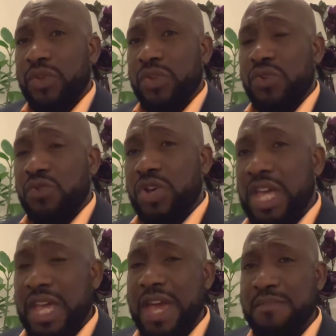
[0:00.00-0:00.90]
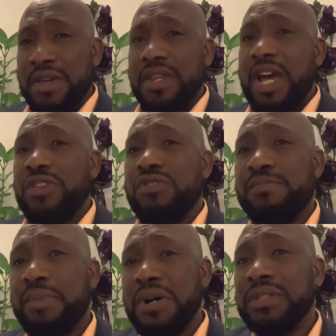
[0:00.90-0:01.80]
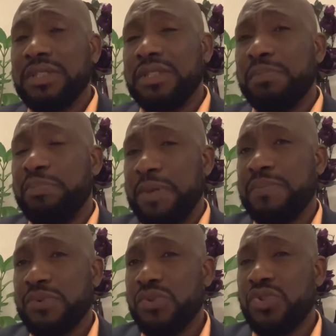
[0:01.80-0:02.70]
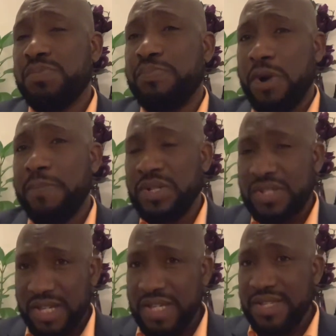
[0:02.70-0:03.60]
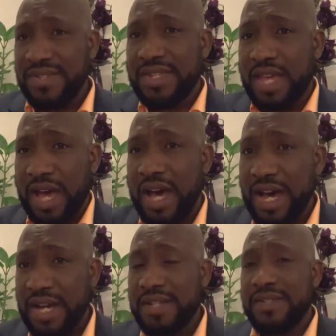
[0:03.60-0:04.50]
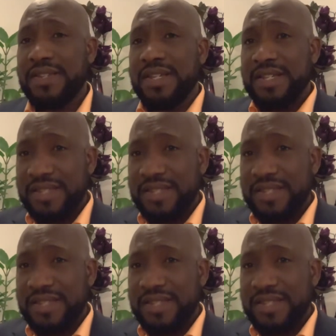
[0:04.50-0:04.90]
you came in and you burned people's properties, cars,